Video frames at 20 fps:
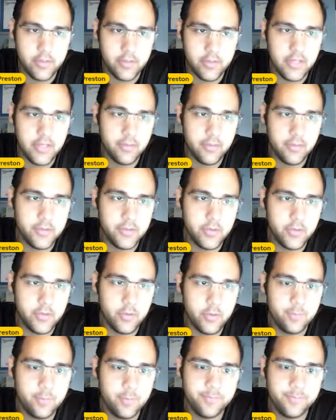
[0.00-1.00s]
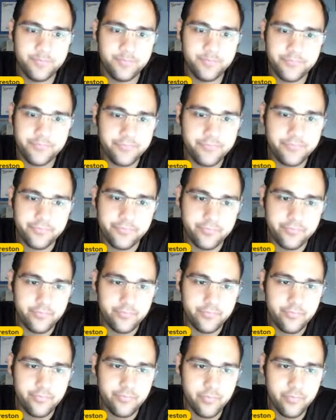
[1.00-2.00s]
was able to
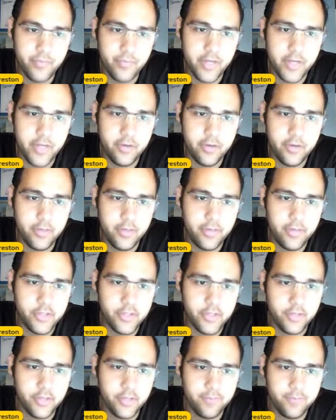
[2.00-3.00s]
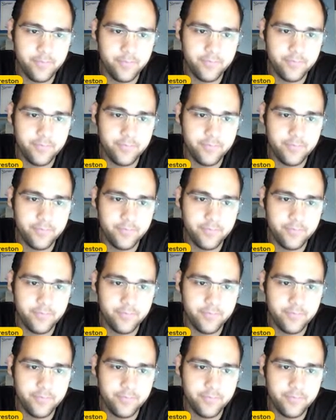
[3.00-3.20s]
make a good impression.